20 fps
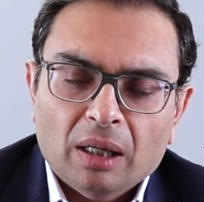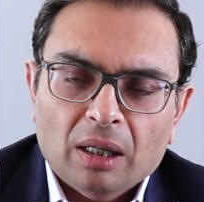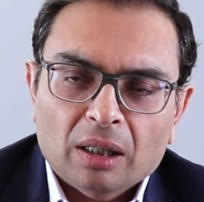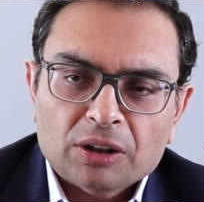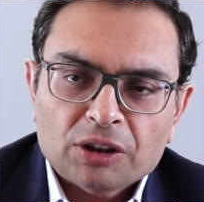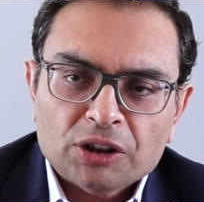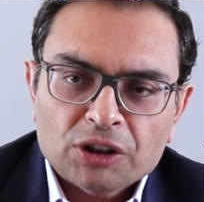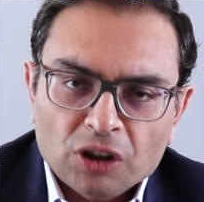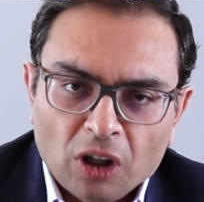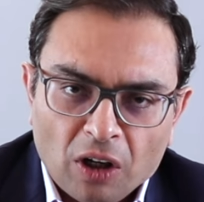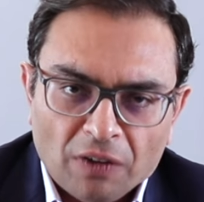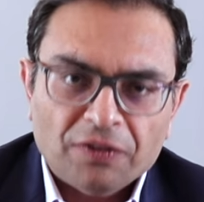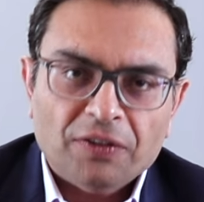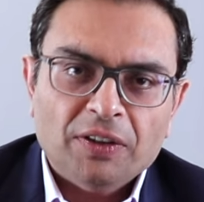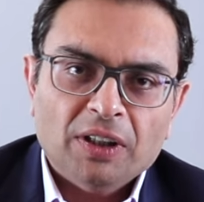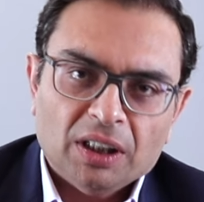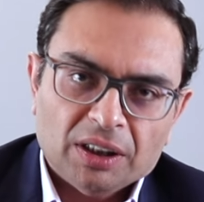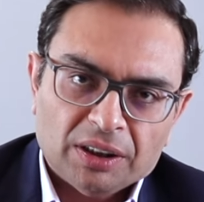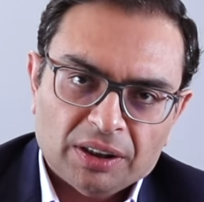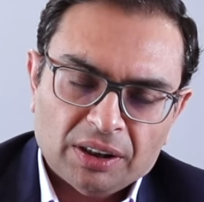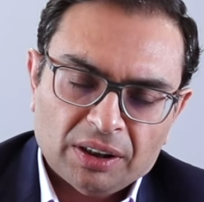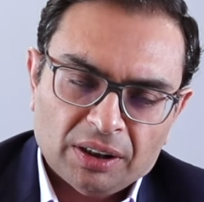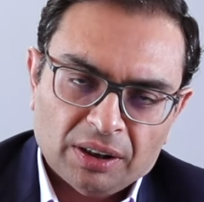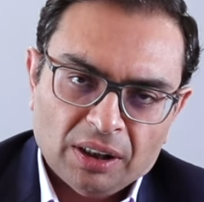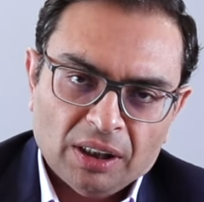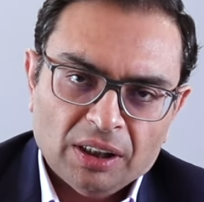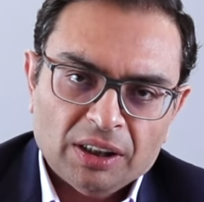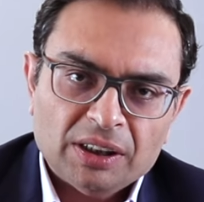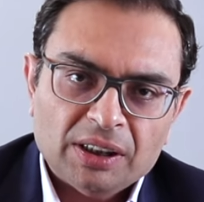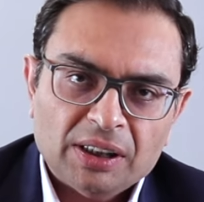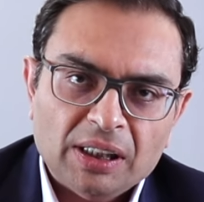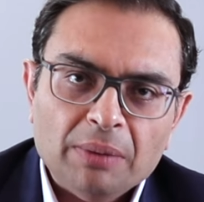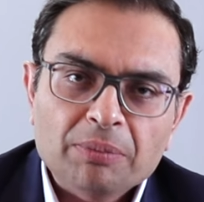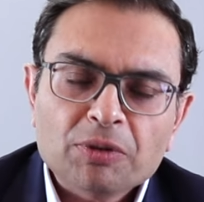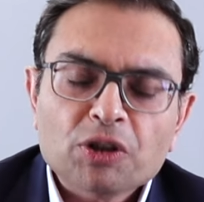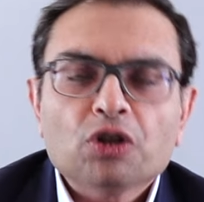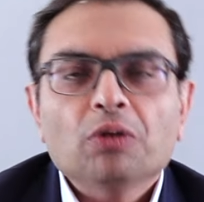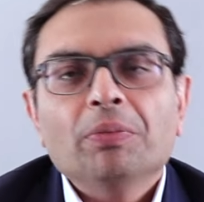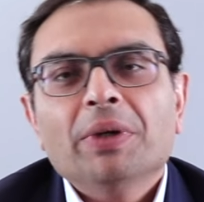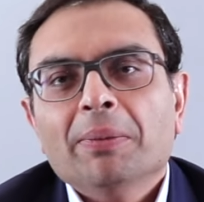softness
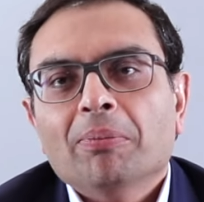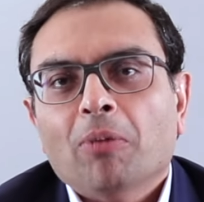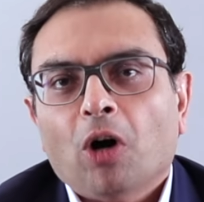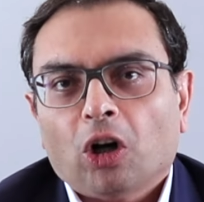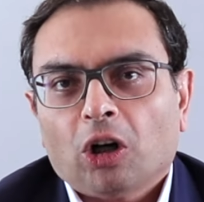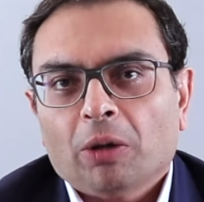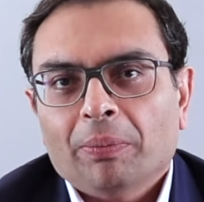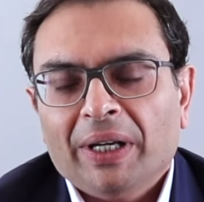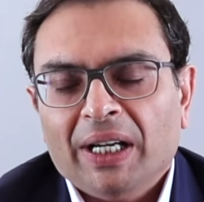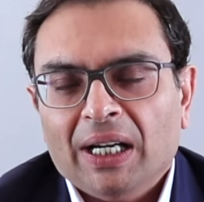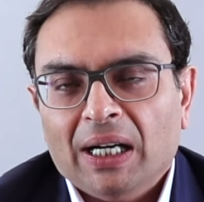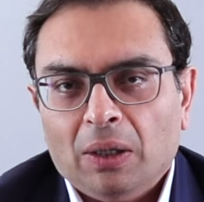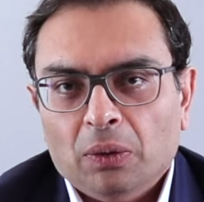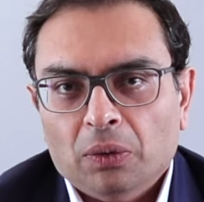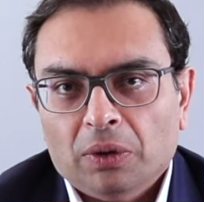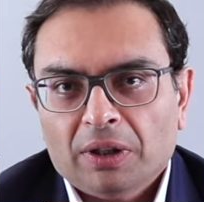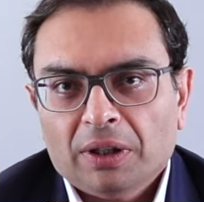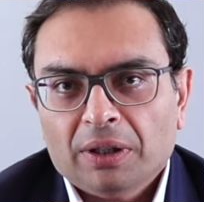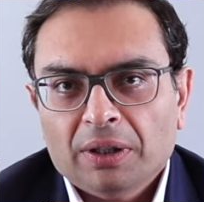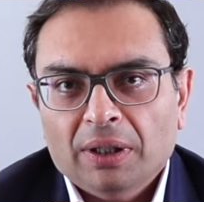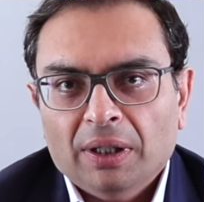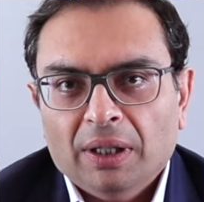seems to be bottoming out